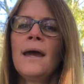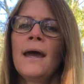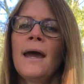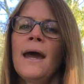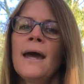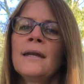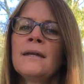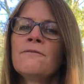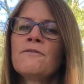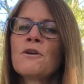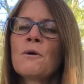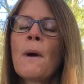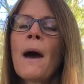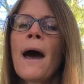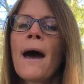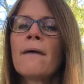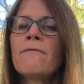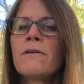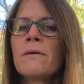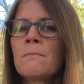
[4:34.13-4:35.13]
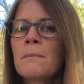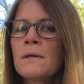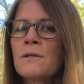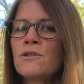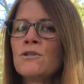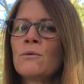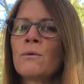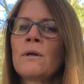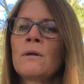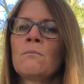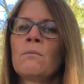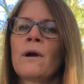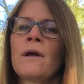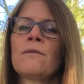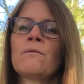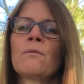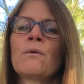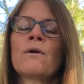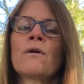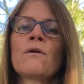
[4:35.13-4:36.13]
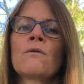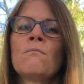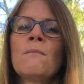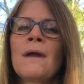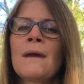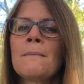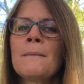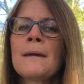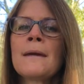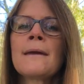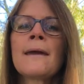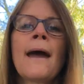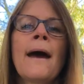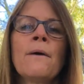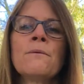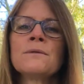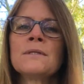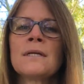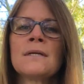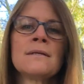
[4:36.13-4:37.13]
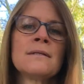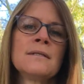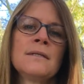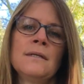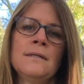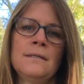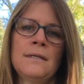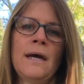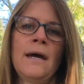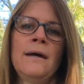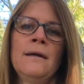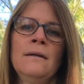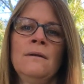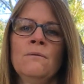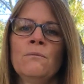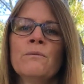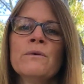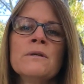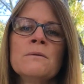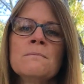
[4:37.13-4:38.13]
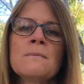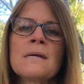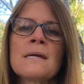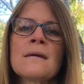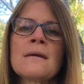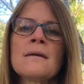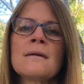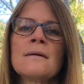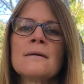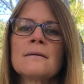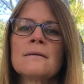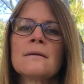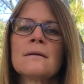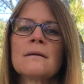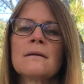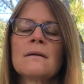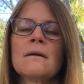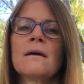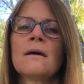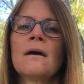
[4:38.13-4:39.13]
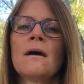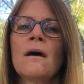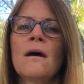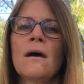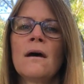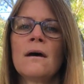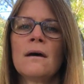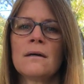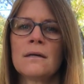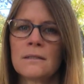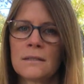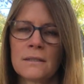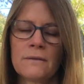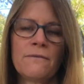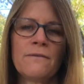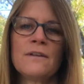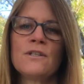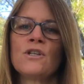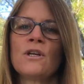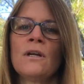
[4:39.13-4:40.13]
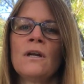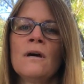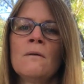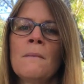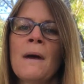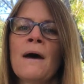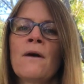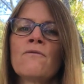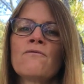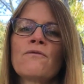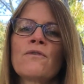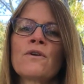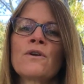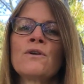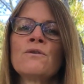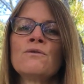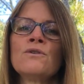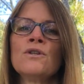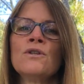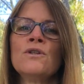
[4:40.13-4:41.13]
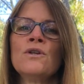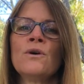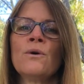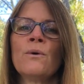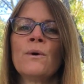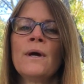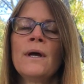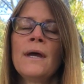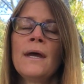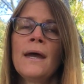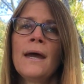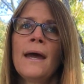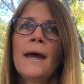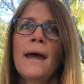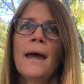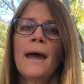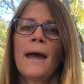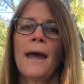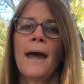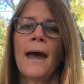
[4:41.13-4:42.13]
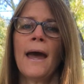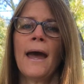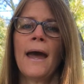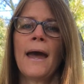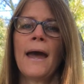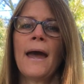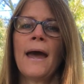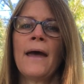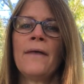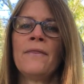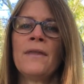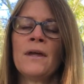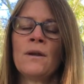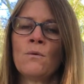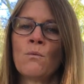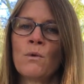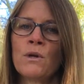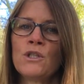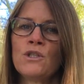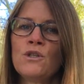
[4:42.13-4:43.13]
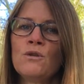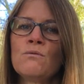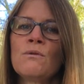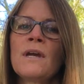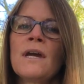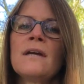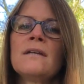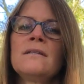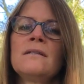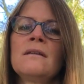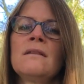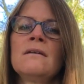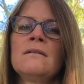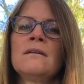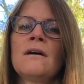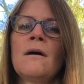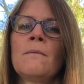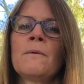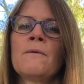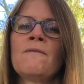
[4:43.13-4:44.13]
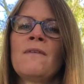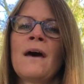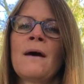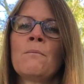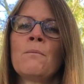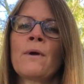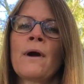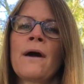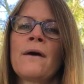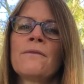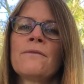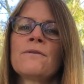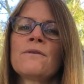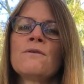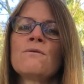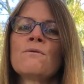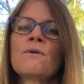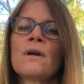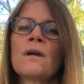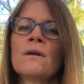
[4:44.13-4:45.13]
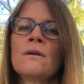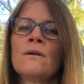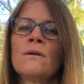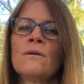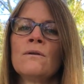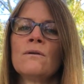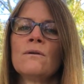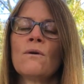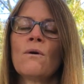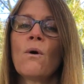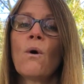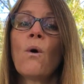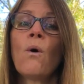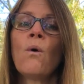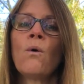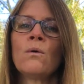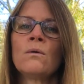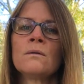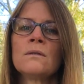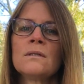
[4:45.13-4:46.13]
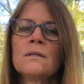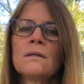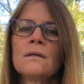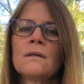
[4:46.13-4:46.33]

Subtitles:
And if you haven't been doing breath work, maybe counting to 10 would be a sufficient amount for you to do. And then once you get to the top of that breath, you can hold